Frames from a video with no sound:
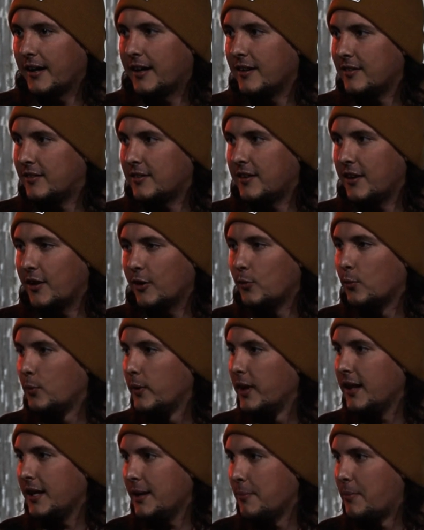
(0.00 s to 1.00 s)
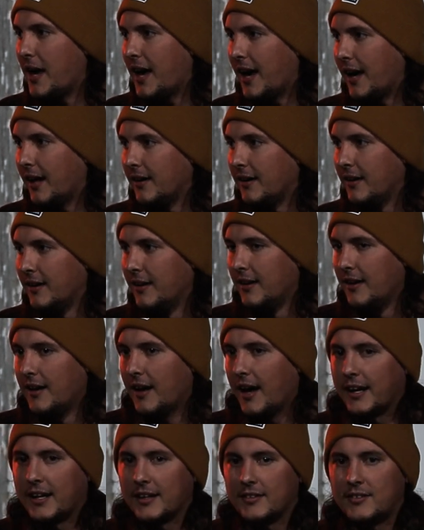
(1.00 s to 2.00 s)
I get scared really bad.
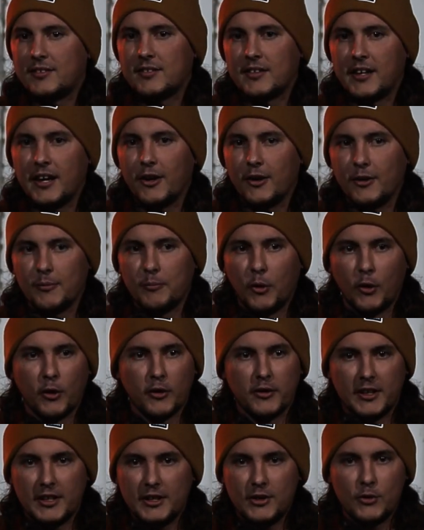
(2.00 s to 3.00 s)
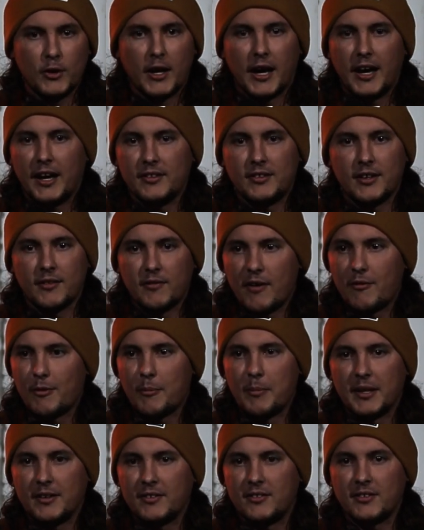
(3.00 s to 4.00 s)
I get scared more than you guys have ever
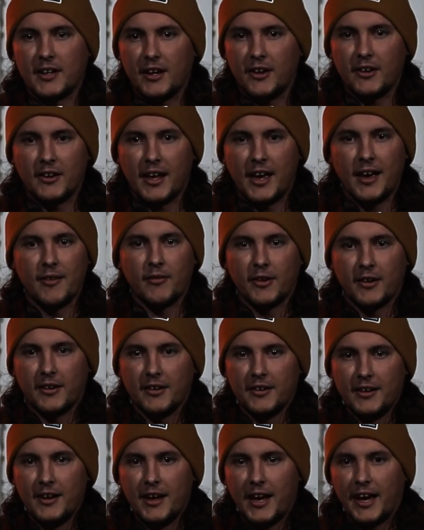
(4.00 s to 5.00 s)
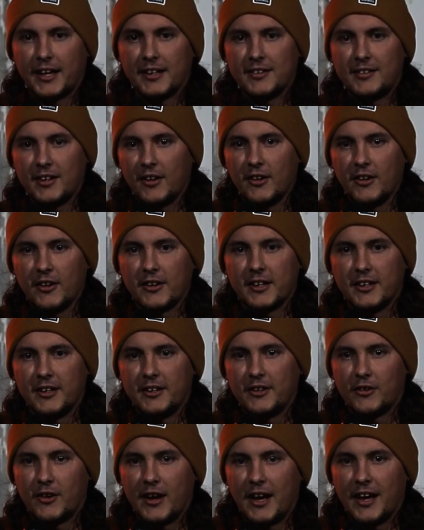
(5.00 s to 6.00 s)
been scared ever. I can tell looking
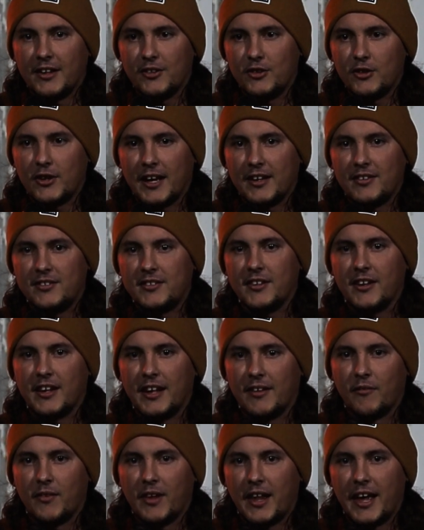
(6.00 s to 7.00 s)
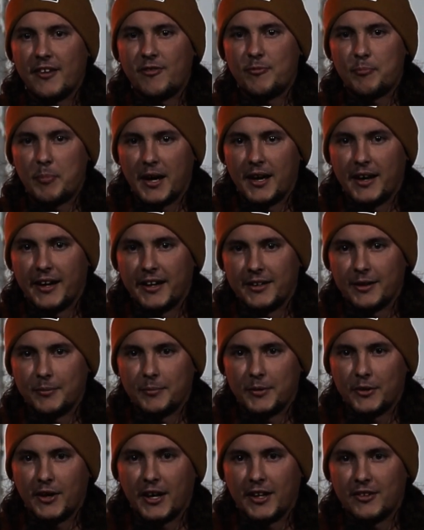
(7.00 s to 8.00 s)
in your eyes, you guys still have life behind
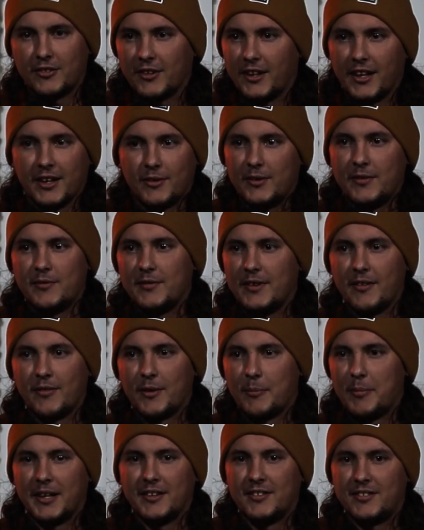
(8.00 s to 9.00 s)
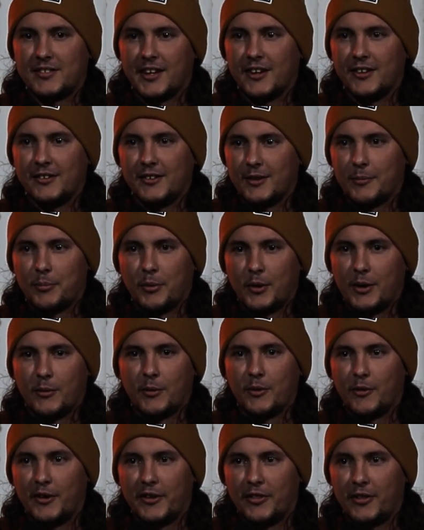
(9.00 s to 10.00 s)
them. You guys are like, we've never been scared to the point
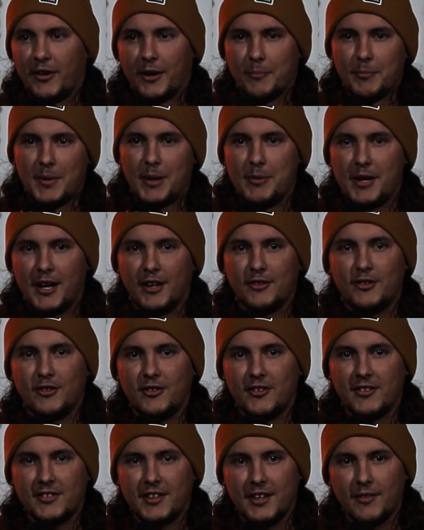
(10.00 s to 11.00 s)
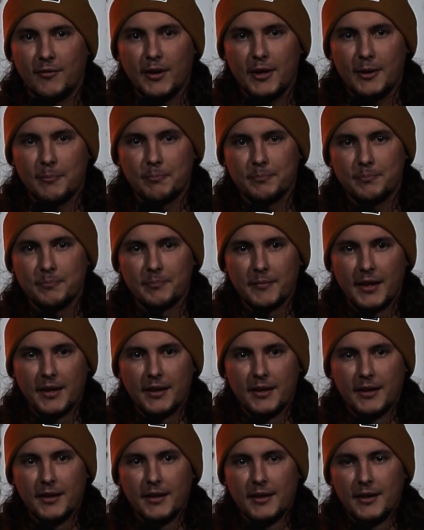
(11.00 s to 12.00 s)
where we thought, maybe I should just give up.
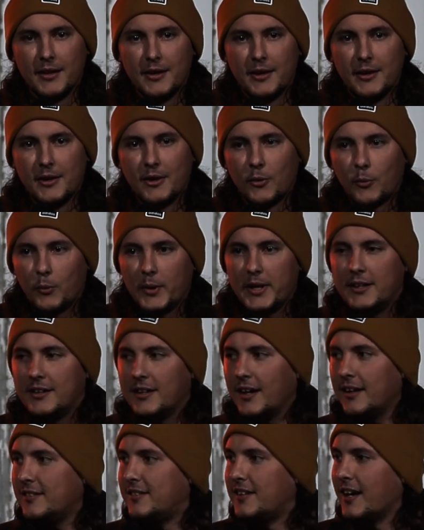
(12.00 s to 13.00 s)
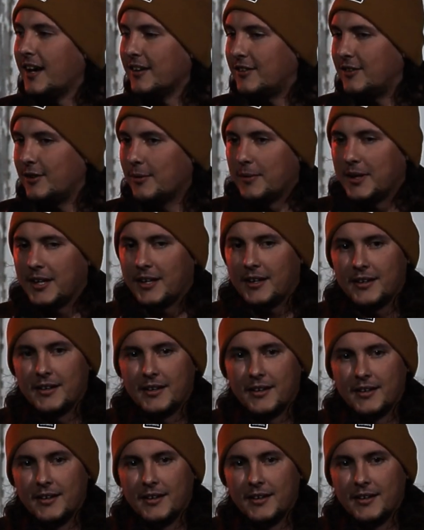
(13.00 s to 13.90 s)
Weed does that to me.